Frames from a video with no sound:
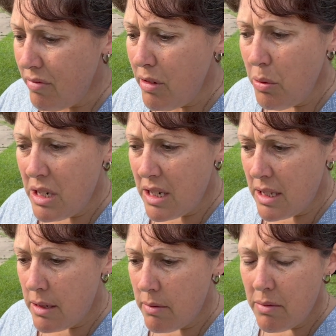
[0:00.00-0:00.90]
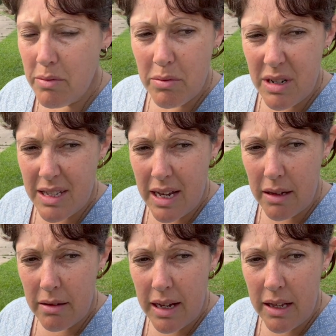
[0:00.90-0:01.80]
which is, what is
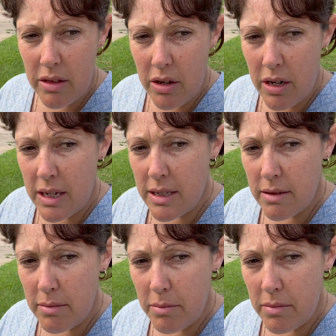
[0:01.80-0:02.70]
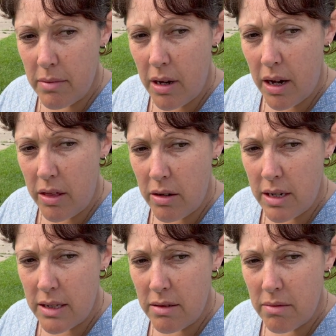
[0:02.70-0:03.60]
that, late 30s, high
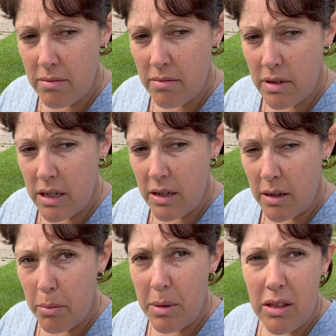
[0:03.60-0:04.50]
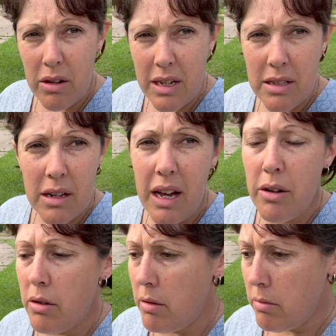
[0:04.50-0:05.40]
30s, mid 30s? I
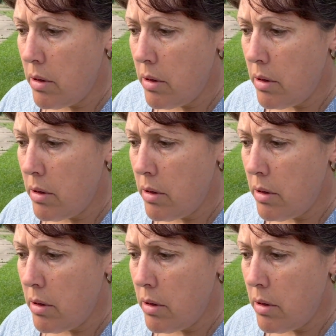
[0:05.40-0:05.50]
don't know.